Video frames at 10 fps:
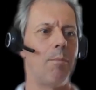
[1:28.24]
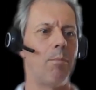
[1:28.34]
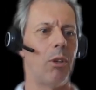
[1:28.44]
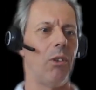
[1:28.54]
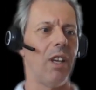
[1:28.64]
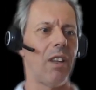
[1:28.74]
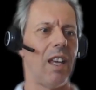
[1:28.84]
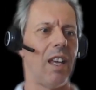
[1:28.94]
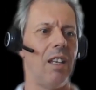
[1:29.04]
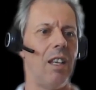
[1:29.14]
But on the other
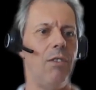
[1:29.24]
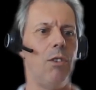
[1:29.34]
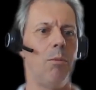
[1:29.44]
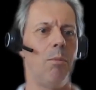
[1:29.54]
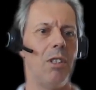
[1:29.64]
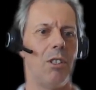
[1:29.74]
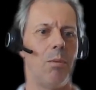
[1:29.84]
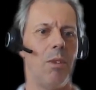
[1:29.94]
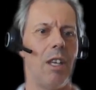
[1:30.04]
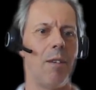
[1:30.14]
hand, if you do business
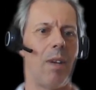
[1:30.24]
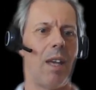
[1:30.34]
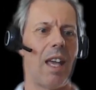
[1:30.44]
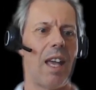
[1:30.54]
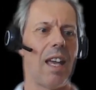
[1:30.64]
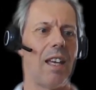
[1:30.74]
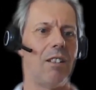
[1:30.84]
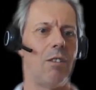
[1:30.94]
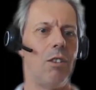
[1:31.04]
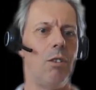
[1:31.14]
with them
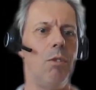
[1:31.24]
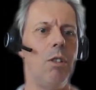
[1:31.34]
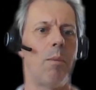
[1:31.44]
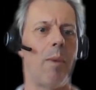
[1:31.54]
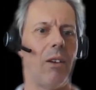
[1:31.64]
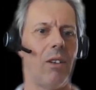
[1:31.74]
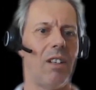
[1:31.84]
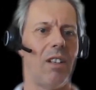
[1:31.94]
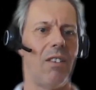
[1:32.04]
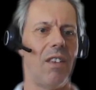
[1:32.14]
and you knew about
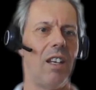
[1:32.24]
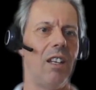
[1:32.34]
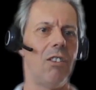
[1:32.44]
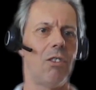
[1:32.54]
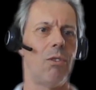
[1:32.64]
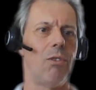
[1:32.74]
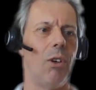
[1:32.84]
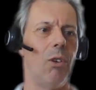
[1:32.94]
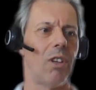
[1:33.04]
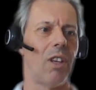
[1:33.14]
it, then it is your
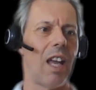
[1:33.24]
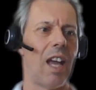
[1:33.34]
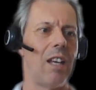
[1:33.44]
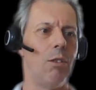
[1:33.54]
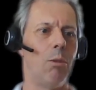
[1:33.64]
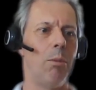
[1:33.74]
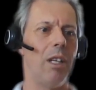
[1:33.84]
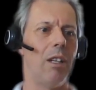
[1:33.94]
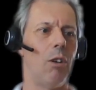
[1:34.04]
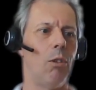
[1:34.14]
fault and you will be
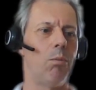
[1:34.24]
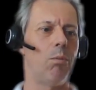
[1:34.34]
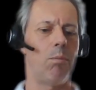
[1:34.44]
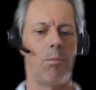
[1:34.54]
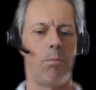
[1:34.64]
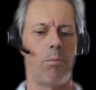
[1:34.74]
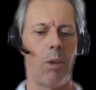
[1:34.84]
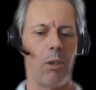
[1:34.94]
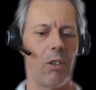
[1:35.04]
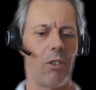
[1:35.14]
in a whole
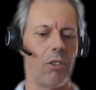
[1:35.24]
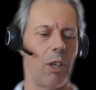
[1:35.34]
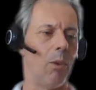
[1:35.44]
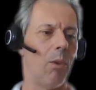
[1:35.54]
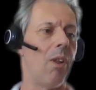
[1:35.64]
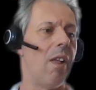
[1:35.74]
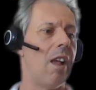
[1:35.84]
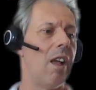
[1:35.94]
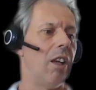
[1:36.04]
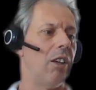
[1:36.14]
boatload of trouble.
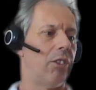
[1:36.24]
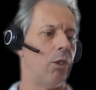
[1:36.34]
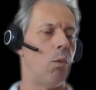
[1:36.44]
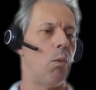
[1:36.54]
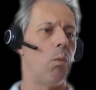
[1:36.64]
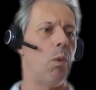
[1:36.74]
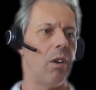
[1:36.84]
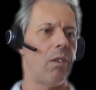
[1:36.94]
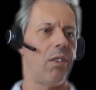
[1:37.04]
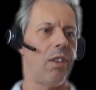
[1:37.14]
So one
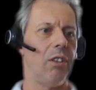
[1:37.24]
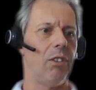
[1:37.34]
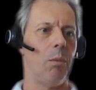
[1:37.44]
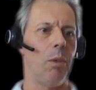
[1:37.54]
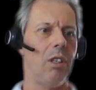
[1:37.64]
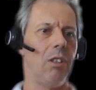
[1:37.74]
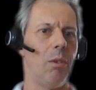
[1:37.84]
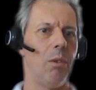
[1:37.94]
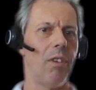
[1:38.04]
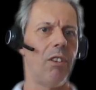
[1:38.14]
of the things that we can
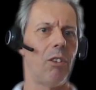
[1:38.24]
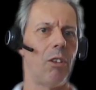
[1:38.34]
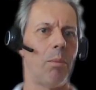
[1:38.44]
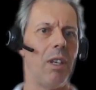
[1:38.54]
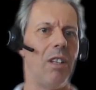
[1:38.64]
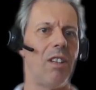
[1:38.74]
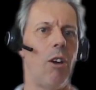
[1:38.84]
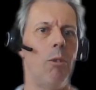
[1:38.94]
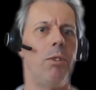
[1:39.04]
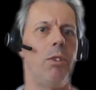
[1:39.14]
do at ThreatStop is
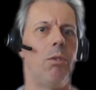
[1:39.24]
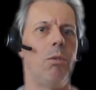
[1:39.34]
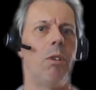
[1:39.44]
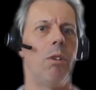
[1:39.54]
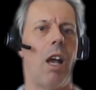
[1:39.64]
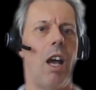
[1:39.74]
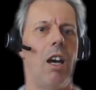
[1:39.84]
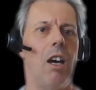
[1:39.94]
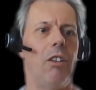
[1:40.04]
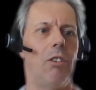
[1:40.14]
help you
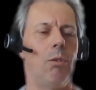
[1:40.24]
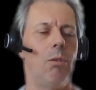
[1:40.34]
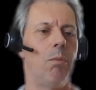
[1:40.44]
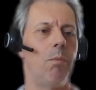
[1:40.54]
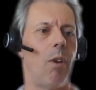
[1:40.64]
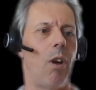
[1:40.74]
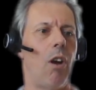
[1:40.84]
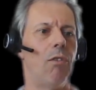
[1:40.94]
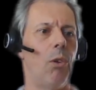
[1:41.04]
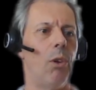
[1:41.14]
uh, to
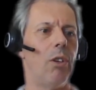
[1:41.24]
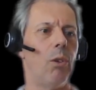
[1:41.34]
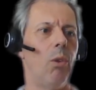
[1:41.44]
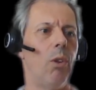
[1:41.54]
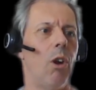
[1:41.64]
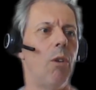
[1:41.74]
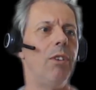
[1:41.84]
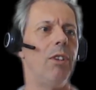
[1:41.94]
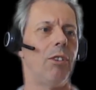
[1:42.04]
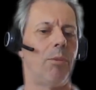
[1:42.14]
avoid all the
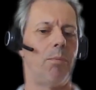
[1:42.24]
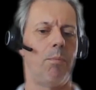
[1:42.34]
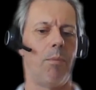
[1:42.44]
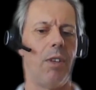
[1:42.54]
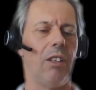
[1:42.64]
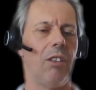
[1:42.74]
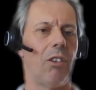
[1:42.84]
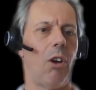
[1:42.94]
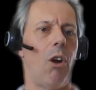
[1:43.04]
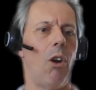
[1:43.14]
obvious things
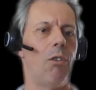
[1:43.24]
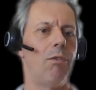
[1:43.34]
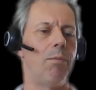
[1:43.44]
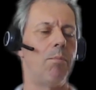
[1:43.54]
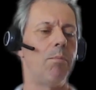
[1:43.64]
of